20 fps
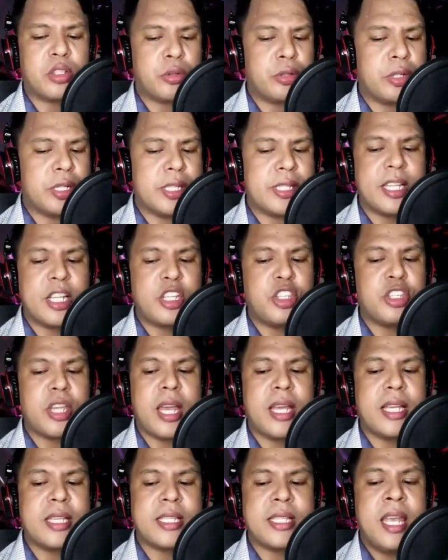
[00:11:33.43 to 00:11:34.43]
some
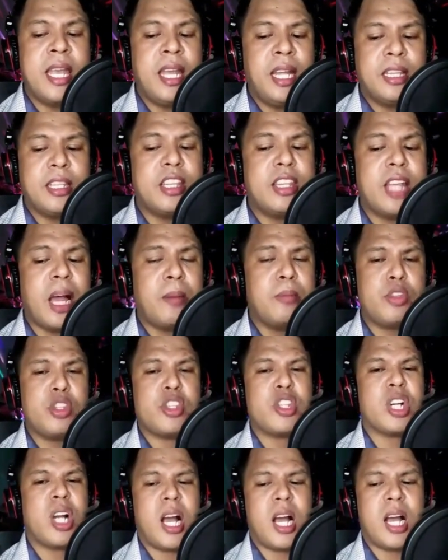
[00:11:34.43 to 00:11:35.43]
traits
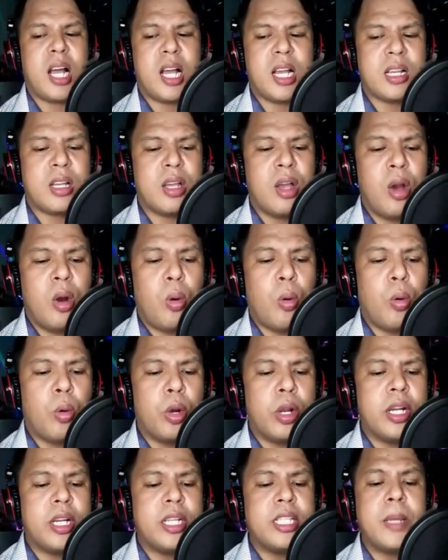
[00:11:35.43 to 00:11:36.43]
opposite to who they
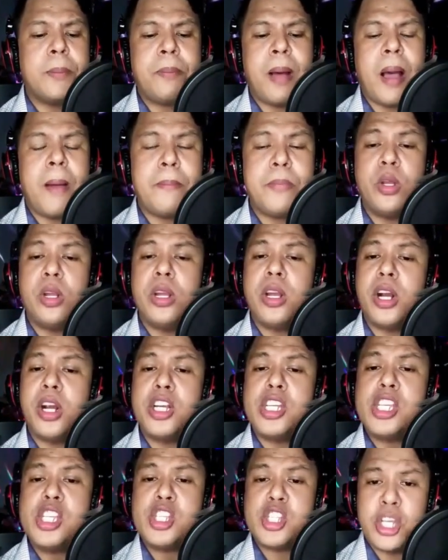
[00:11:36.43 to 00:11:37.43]
used to be.
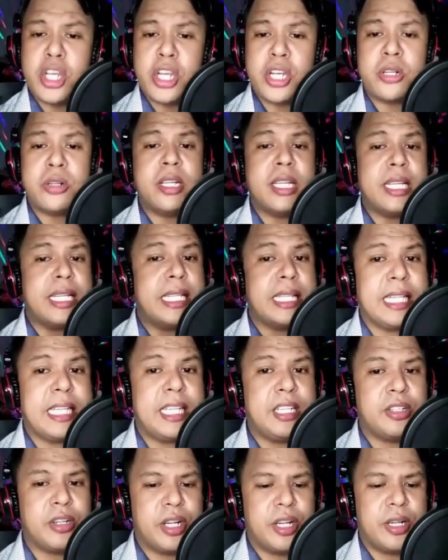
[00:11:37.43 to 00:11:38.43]
They
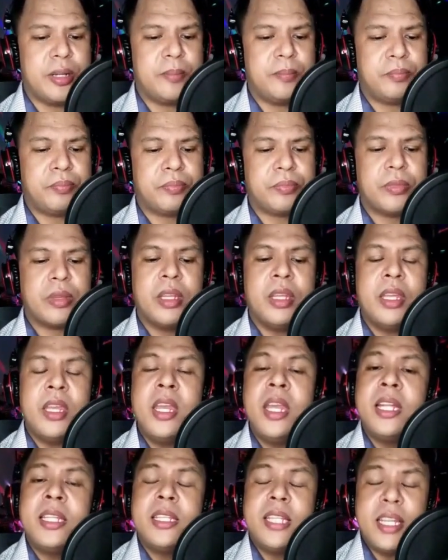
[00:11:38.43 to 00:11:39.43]
are pretty
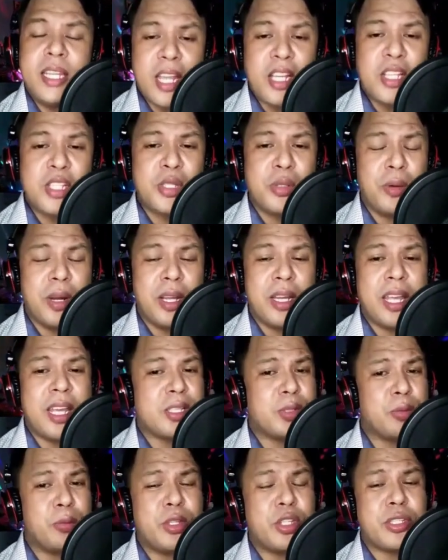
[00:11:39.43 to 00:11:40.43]
much cliche
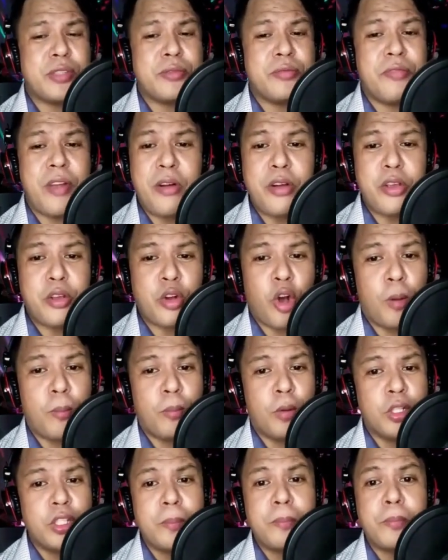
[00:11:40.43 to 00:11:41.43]
characters, such
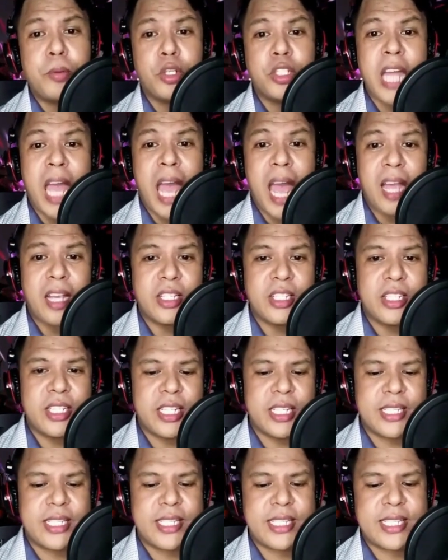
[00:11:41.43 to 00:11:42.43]
as the dumb
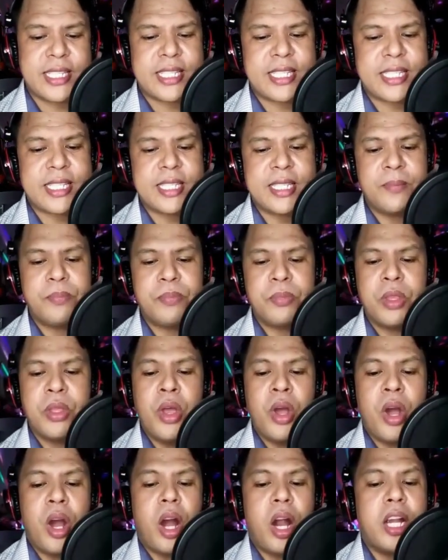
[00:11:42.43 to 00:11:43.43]
jock
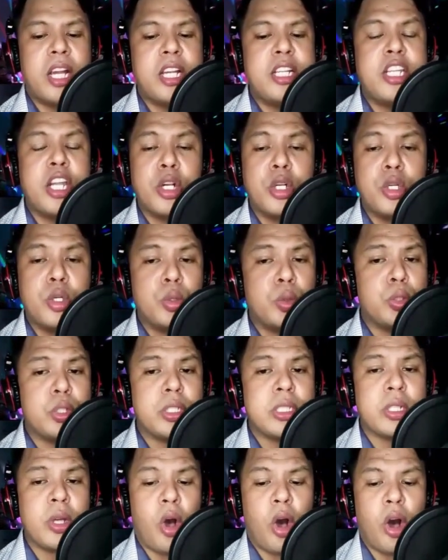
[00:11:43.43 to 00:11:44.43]
or the popular
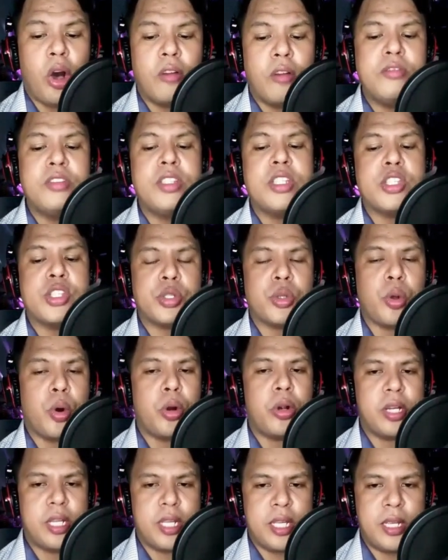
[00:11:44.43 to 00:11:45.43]

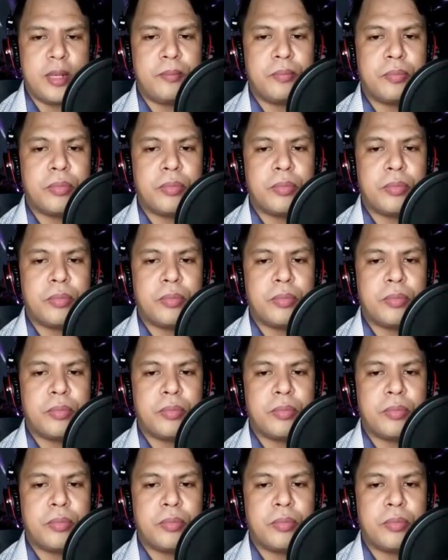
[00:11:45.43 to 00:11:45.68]
cheerleader.